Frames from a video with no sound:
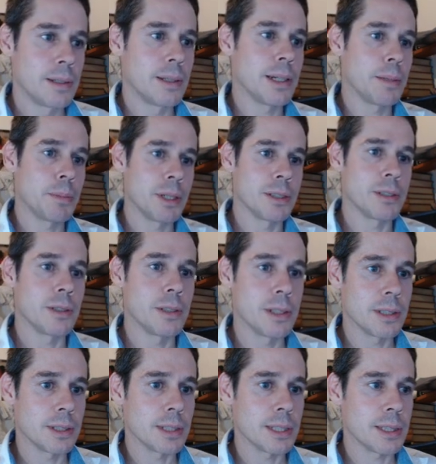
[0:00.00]
happy it's
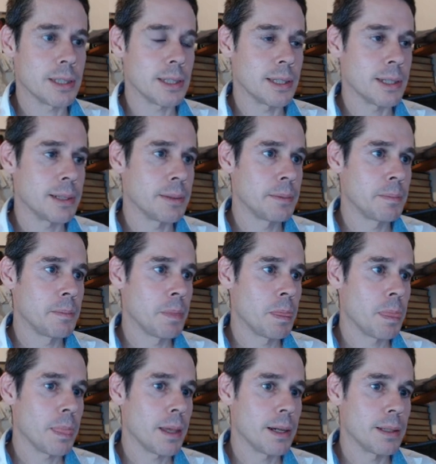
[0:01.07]
doing the right thing.
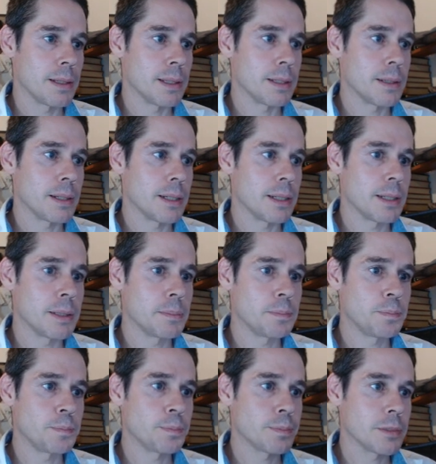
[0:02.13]
And
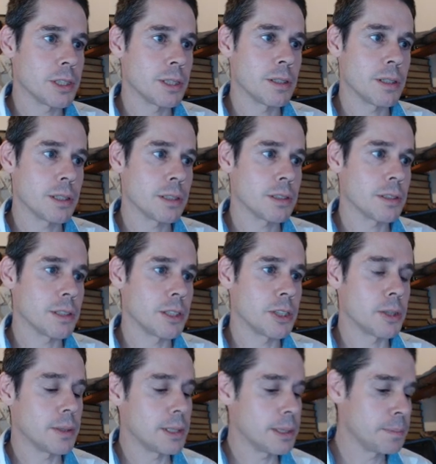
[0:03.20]
so it asks, are you
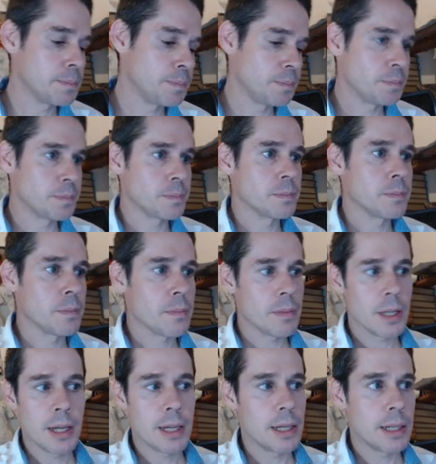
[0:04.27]
sure?
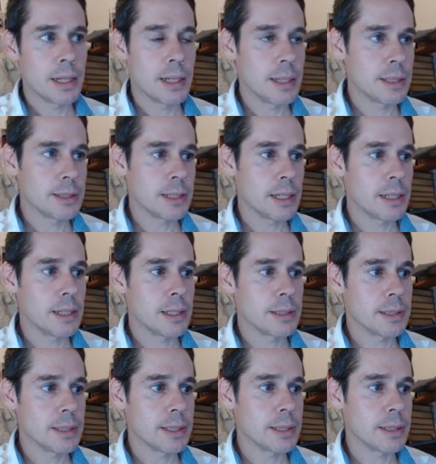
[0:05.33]
Until
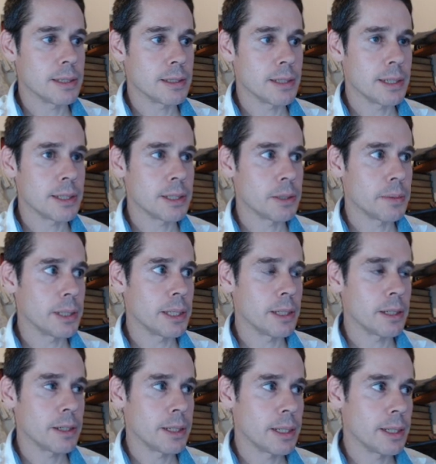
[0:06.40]
let's say in this case we're
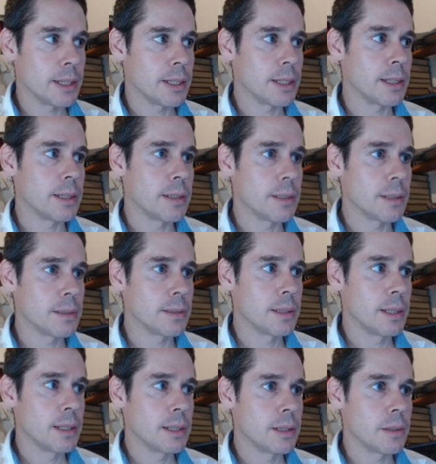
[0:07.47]
going to create a
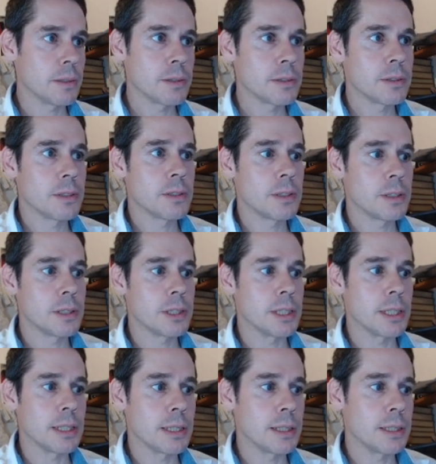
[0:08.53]
Northern City
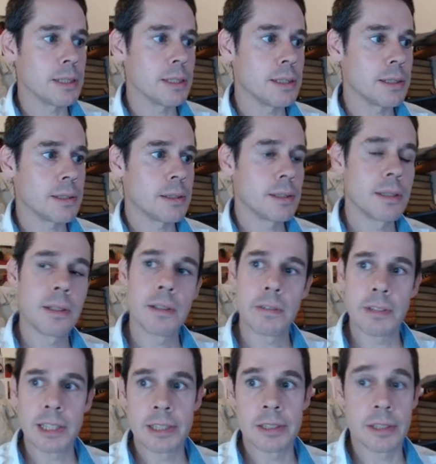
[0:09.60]
Chinese
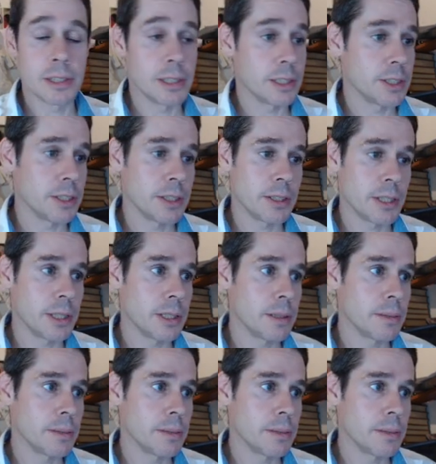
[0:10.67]
French dictionary,